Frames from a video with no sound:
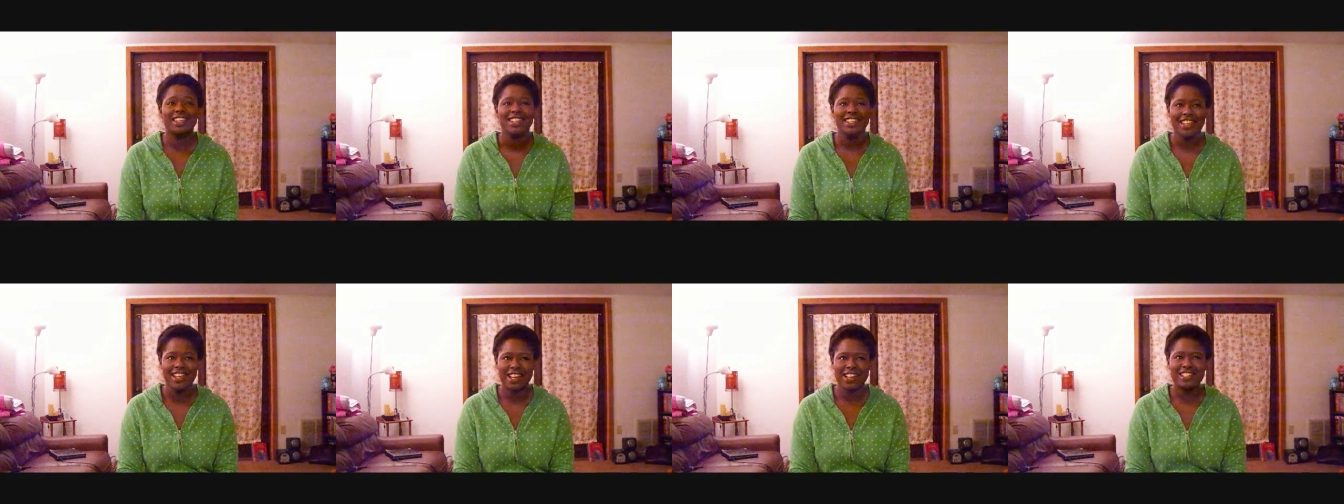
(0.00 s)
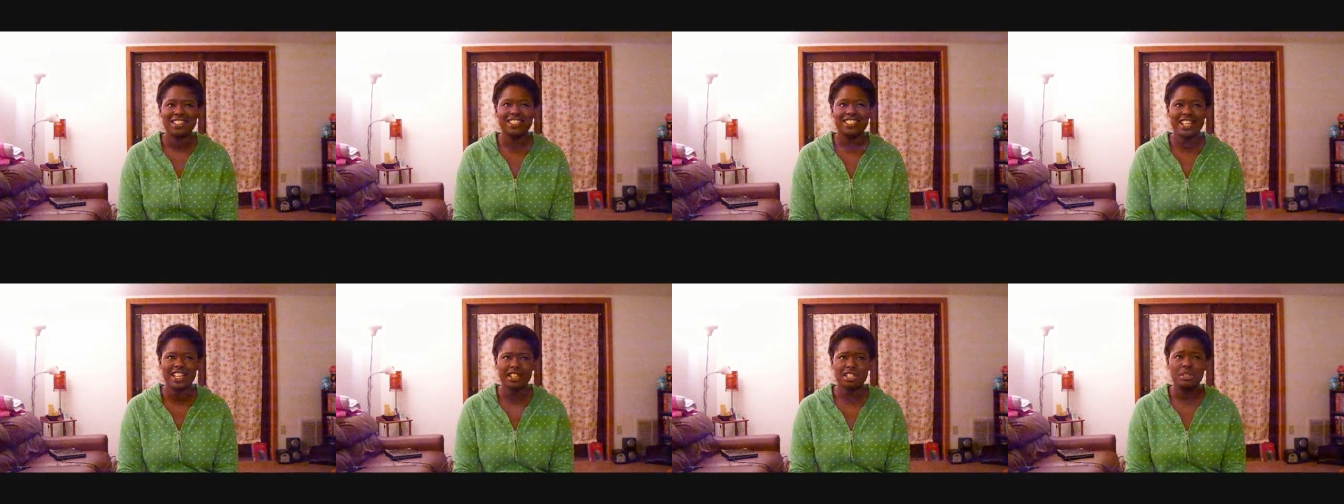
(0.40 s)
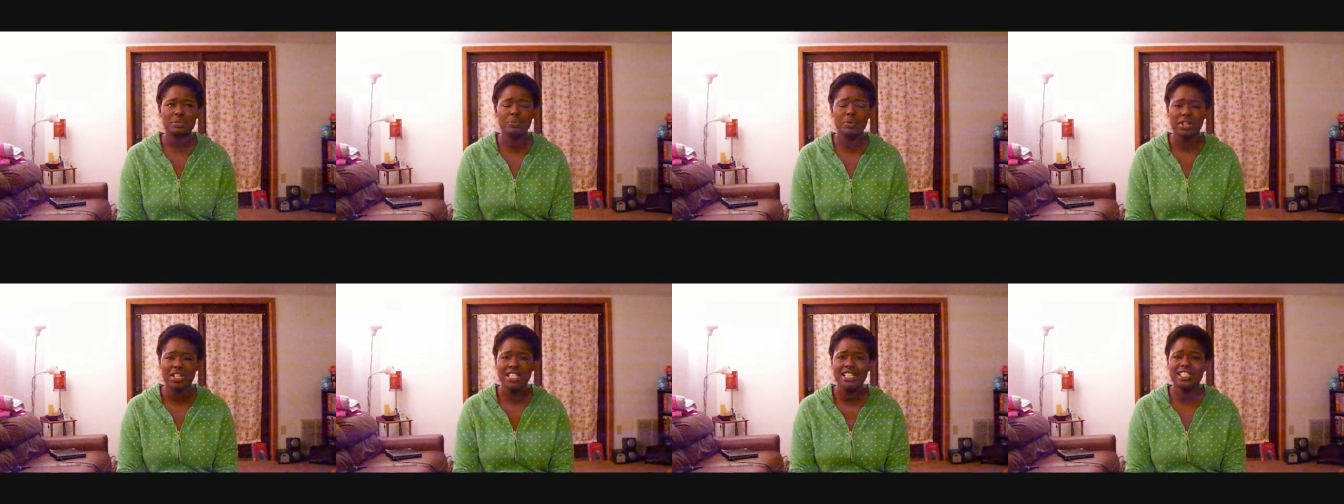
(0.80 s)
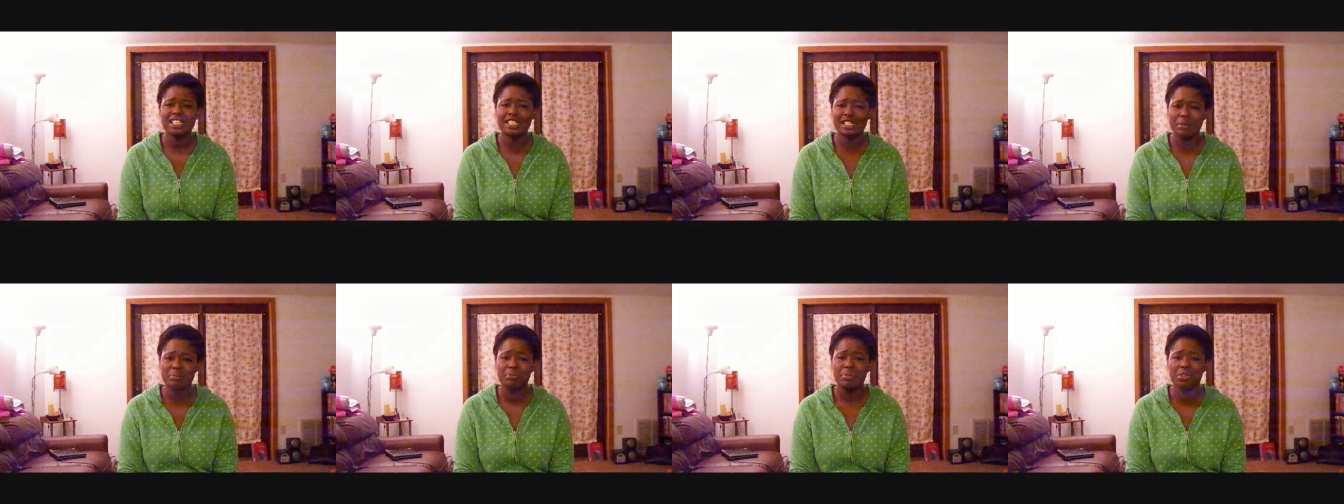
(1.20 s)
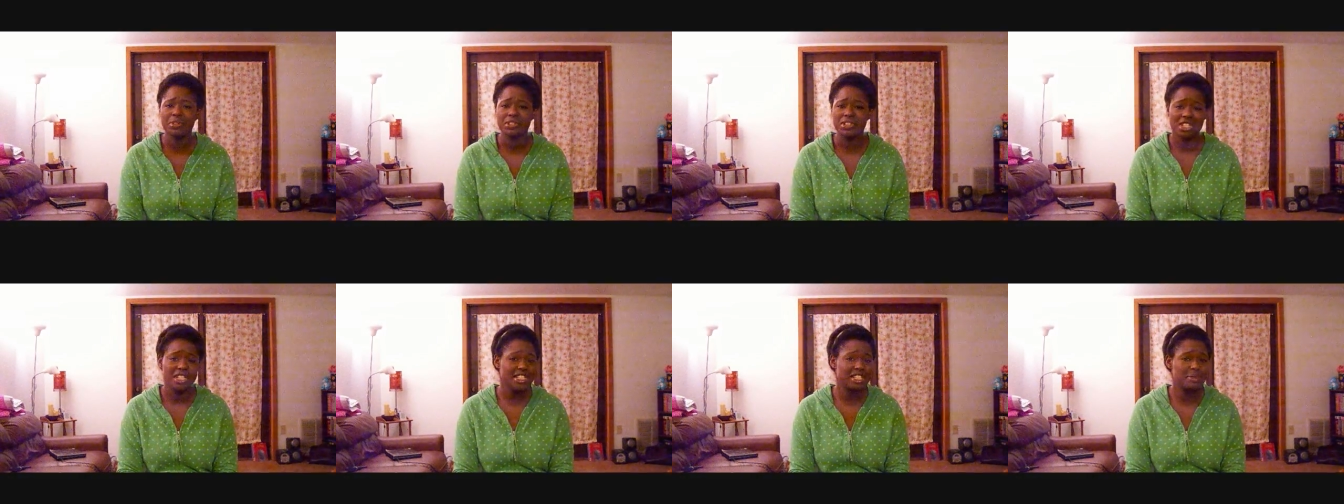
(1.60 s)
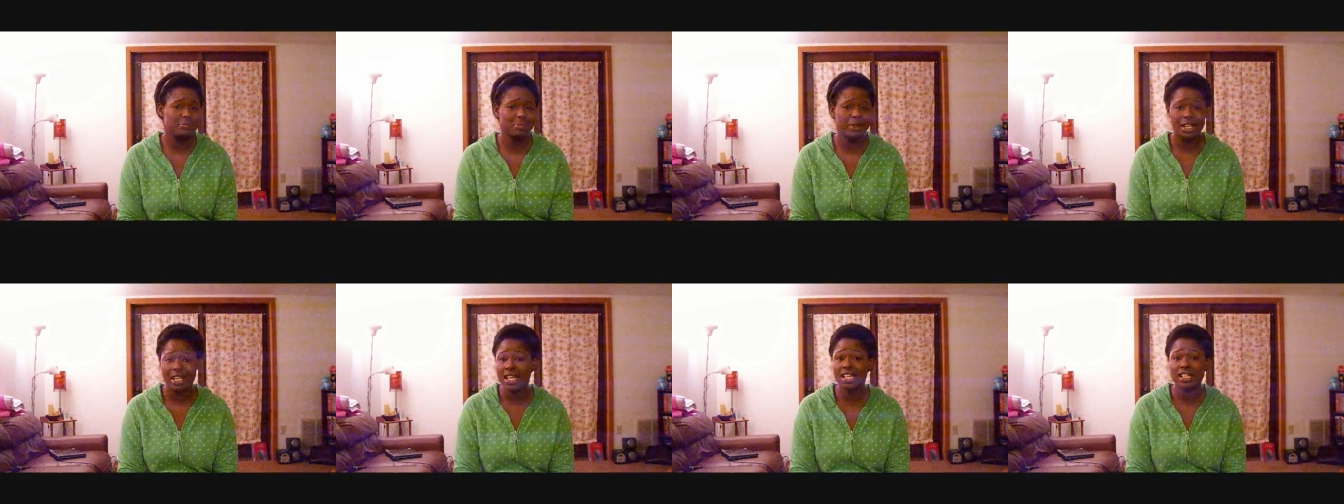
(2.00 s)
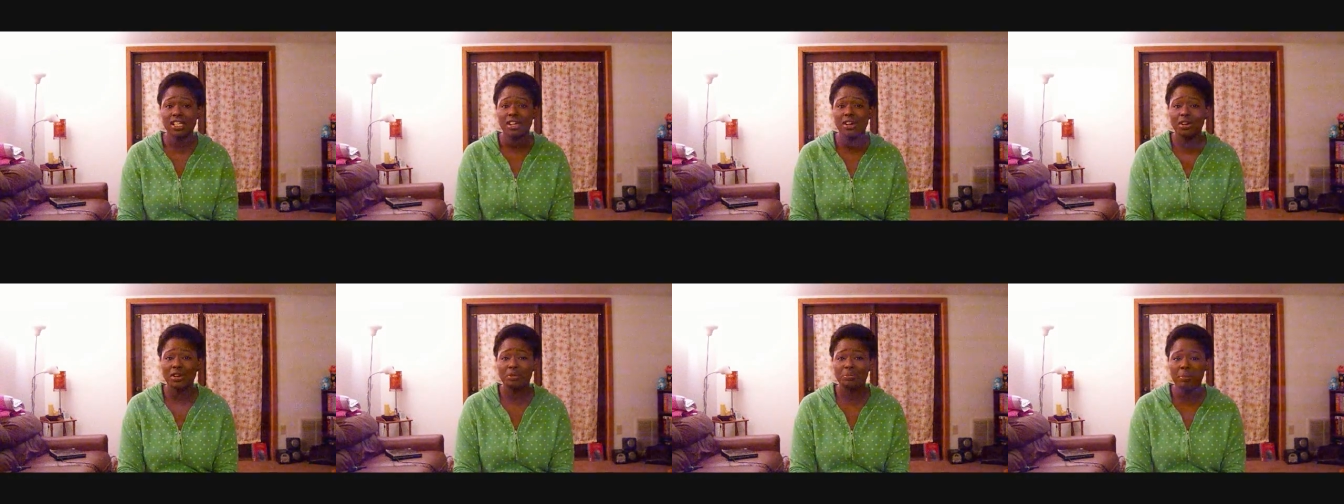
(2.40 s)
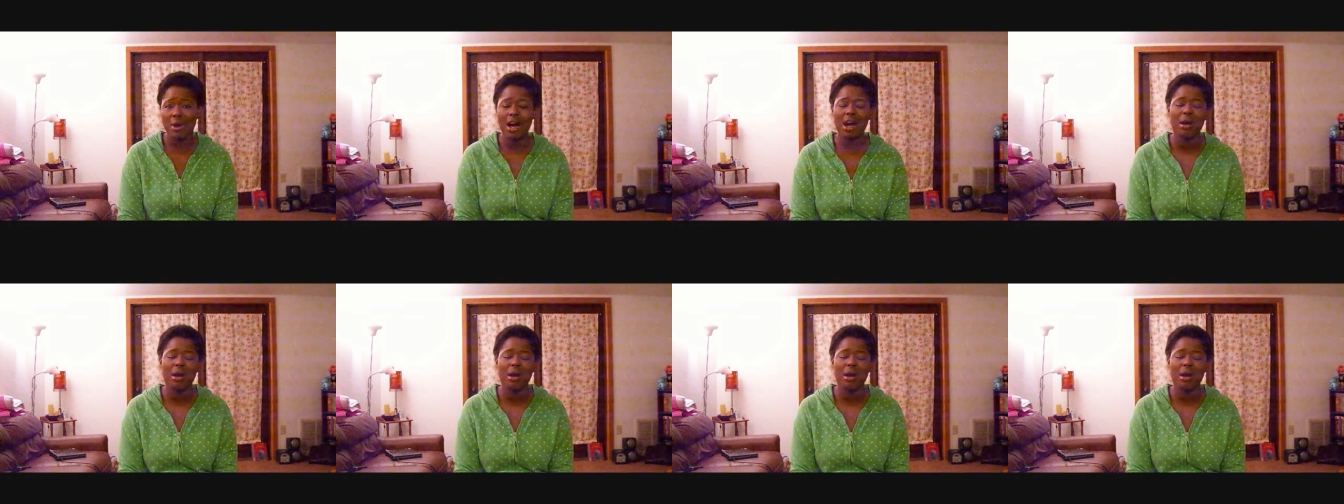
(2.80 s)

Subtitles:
Yeah, it sounds pretty simple, just plain old